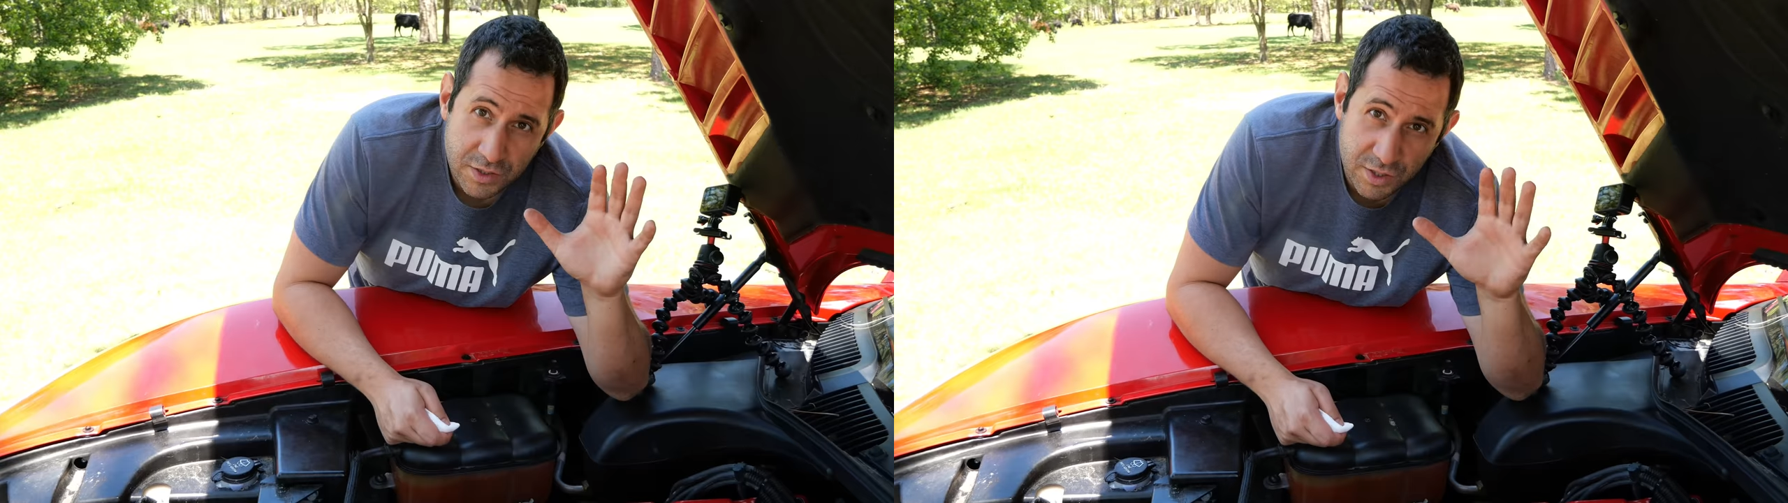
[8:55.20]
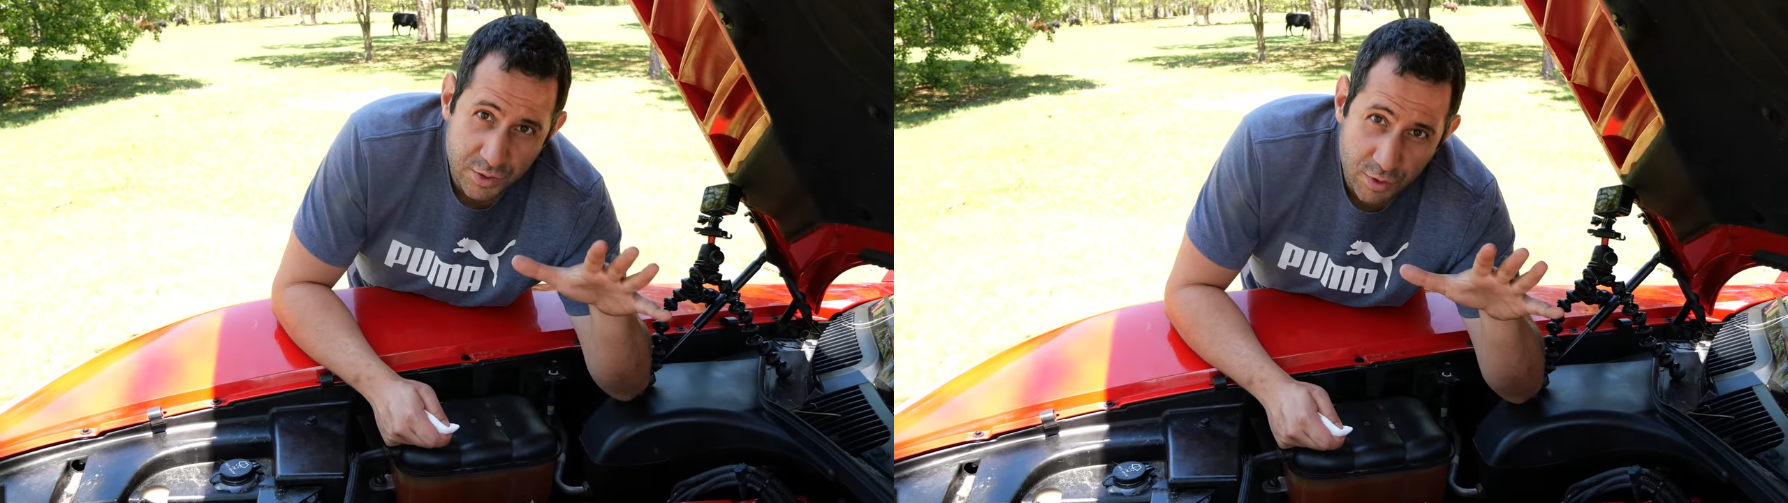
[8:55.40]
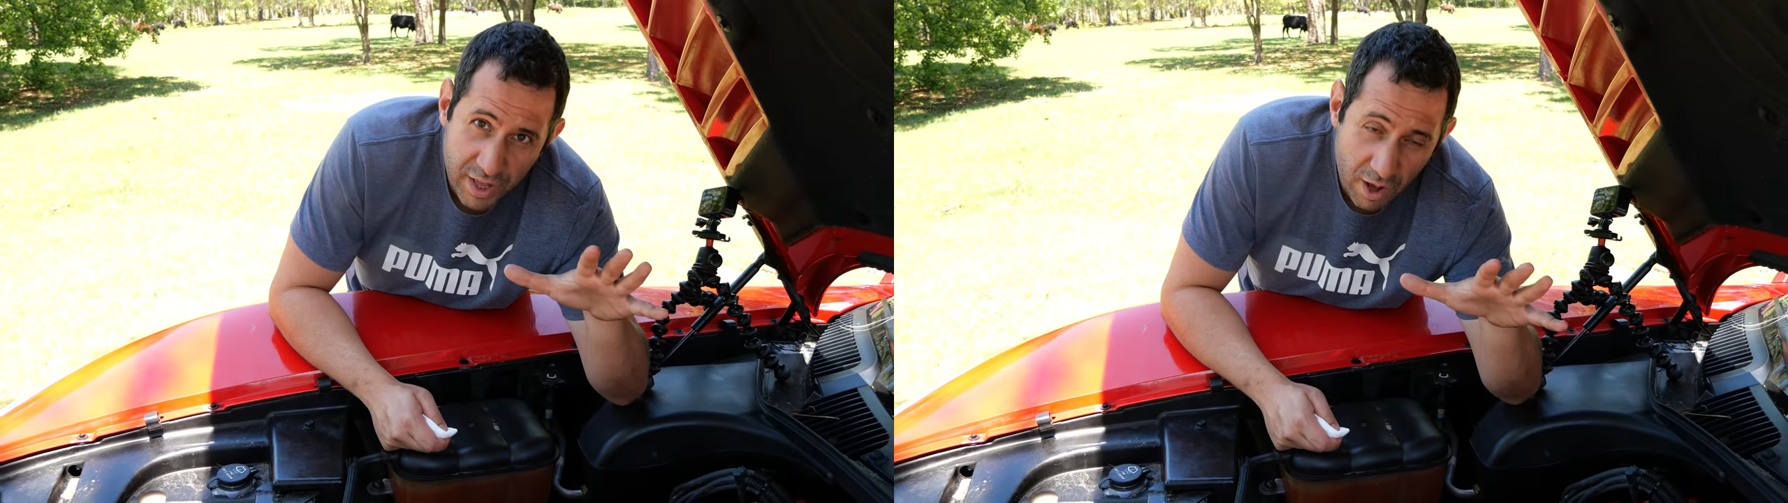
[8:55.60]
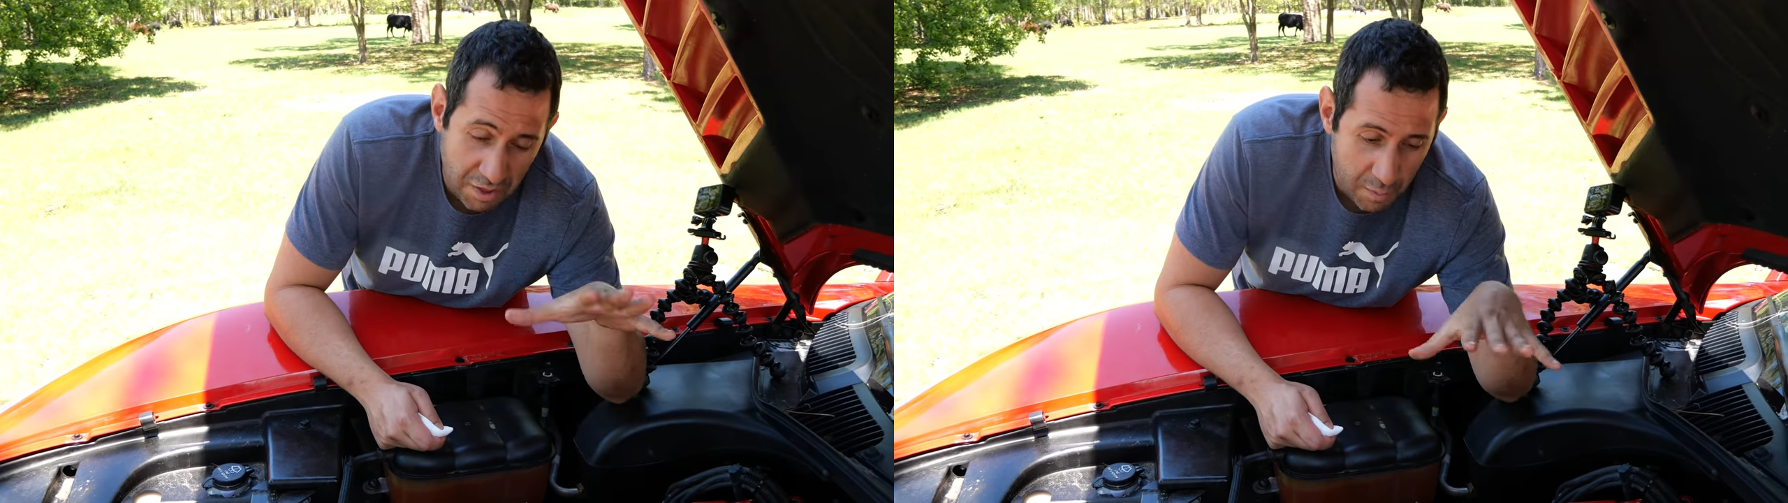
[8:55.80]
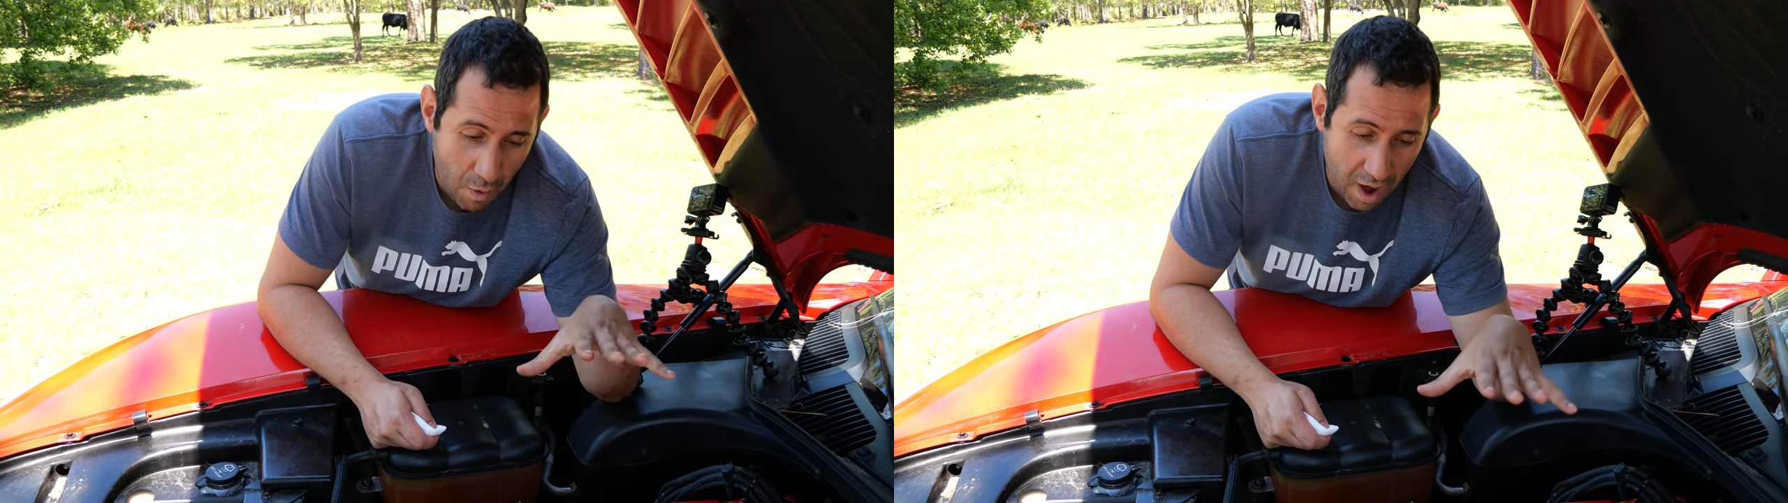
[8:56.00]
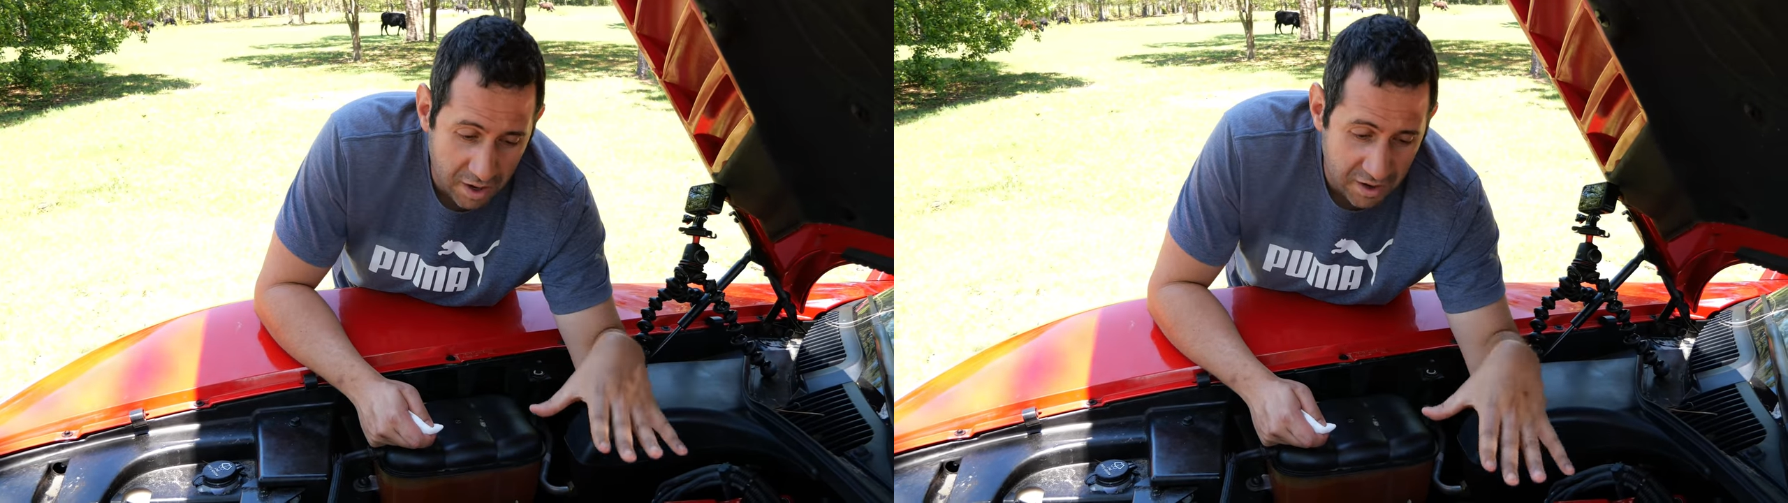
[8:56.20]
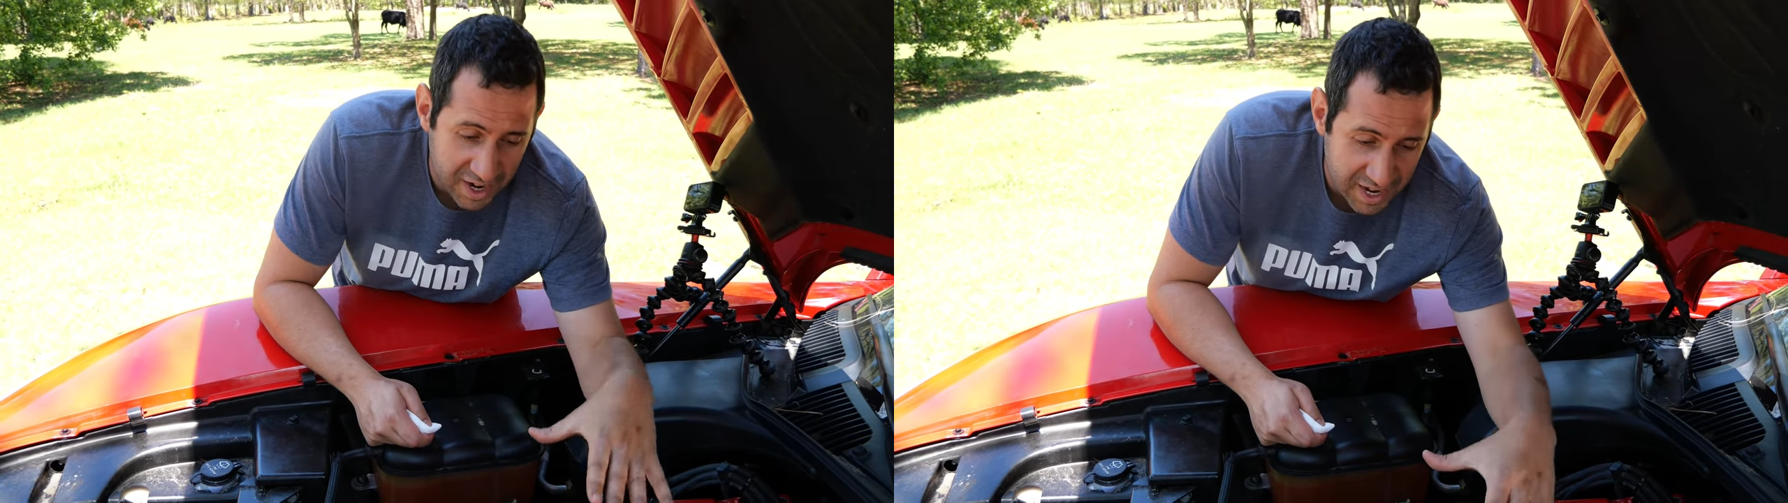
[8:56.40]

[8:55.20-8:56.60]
So there's really only water